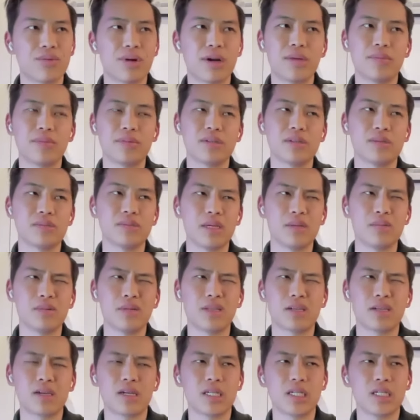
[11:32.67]
probably
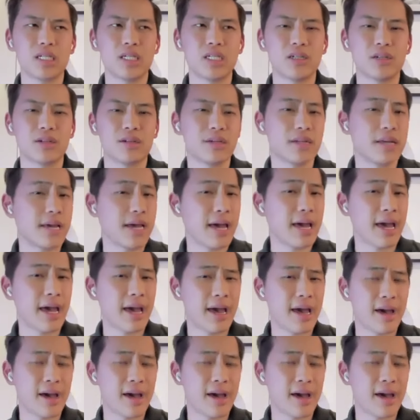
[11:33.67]
maybe like a year and a